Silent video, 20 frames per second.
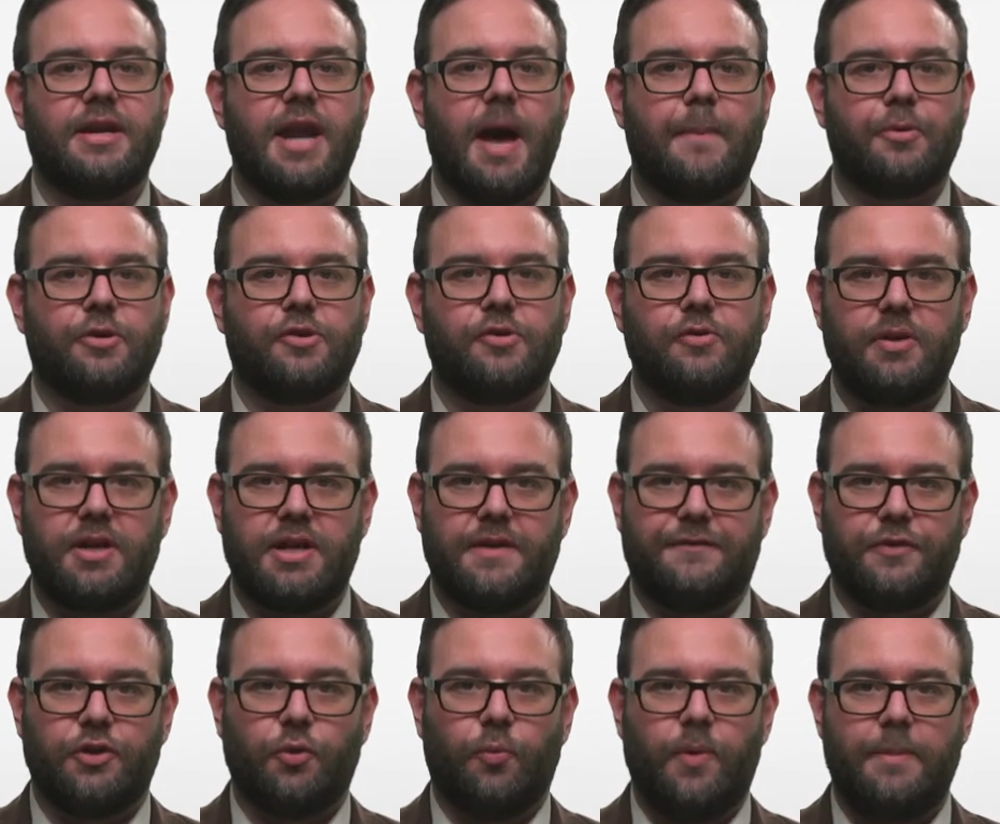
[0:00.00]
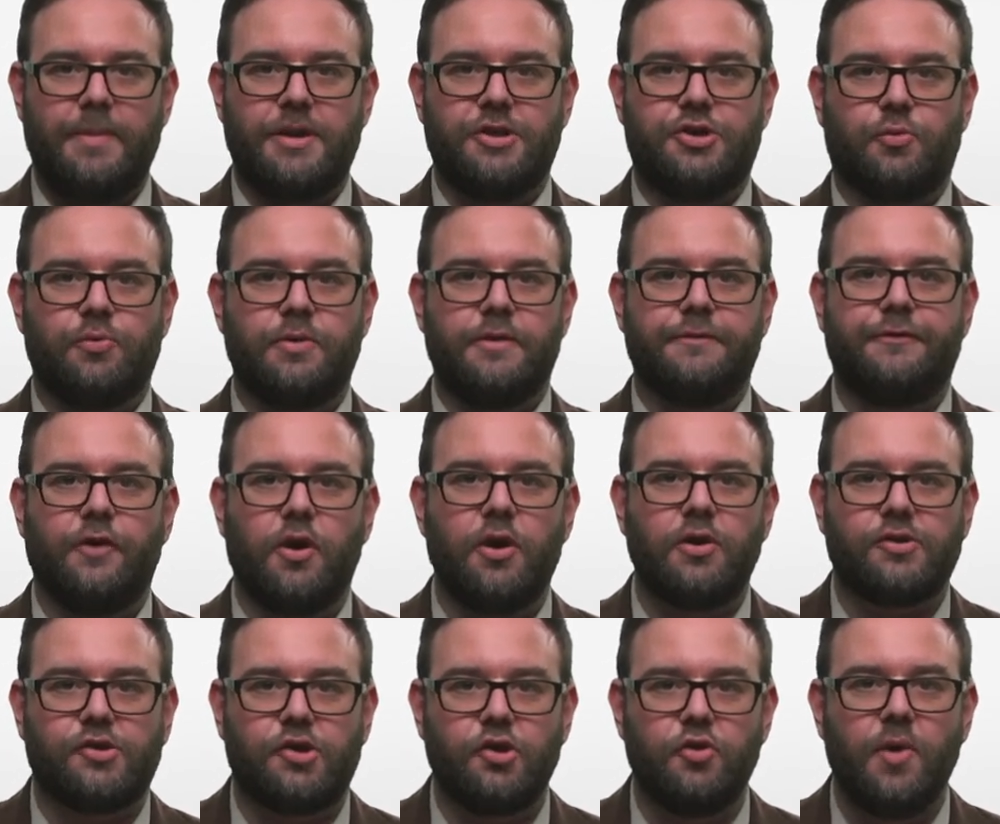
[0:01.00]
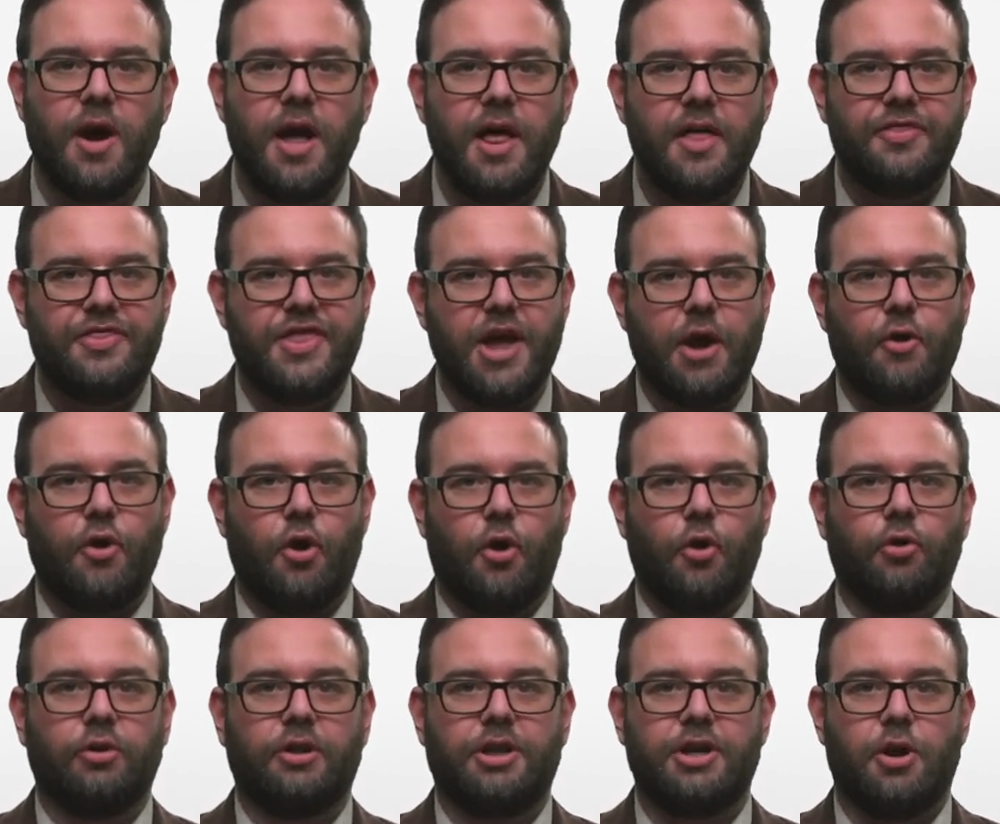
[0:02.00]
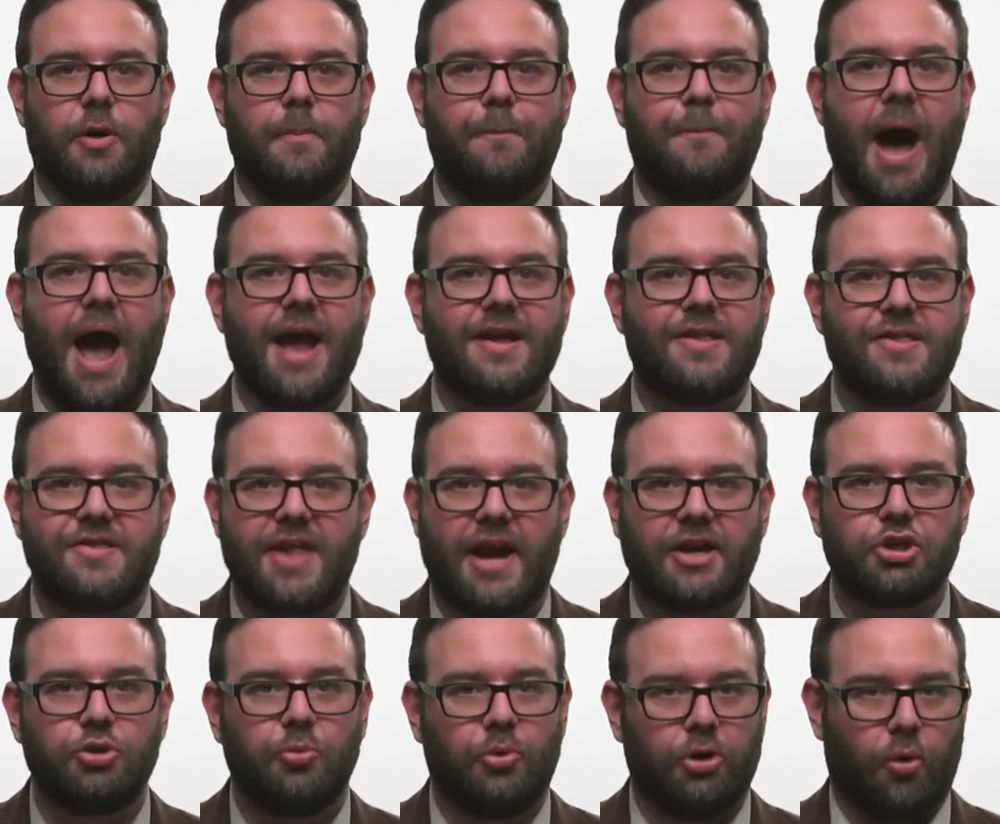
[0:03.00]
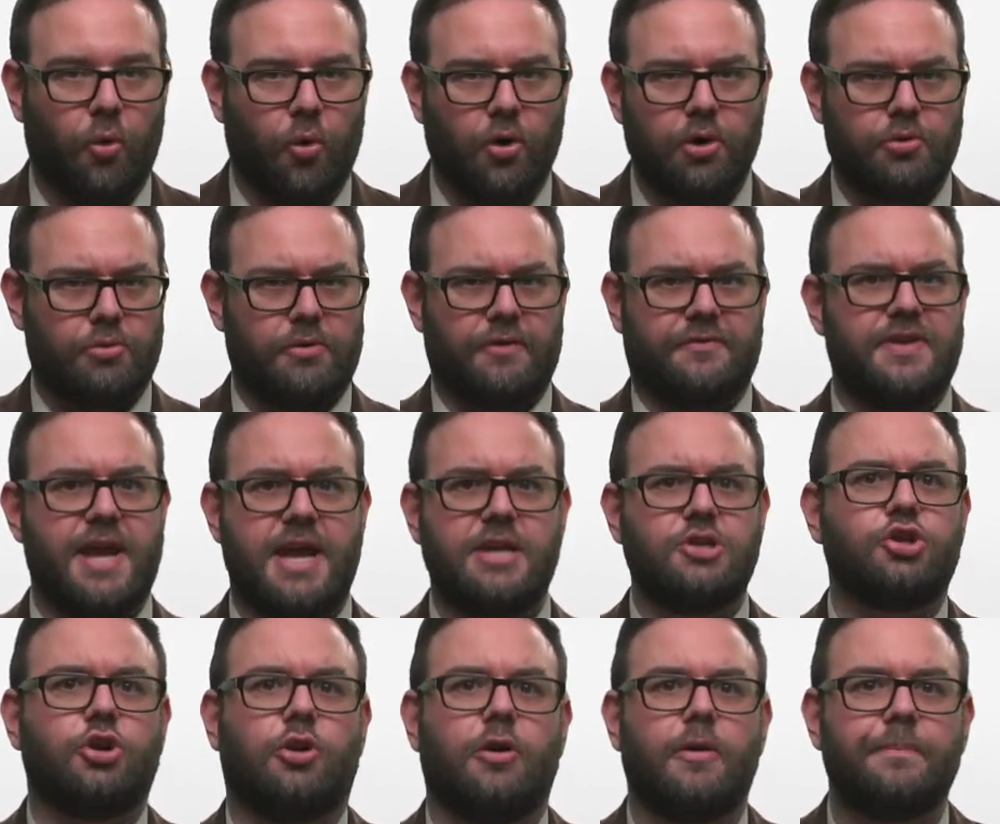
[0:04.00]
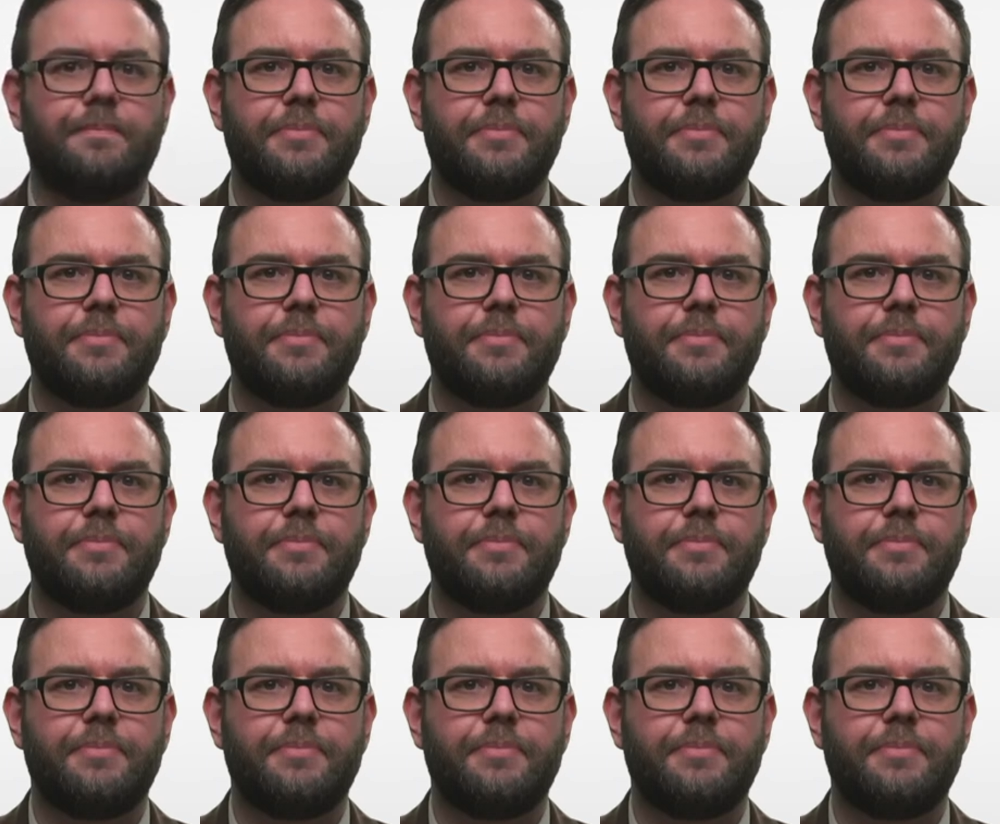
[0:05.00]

an opportunity for the women to revert to their earlier bisexual order of nature.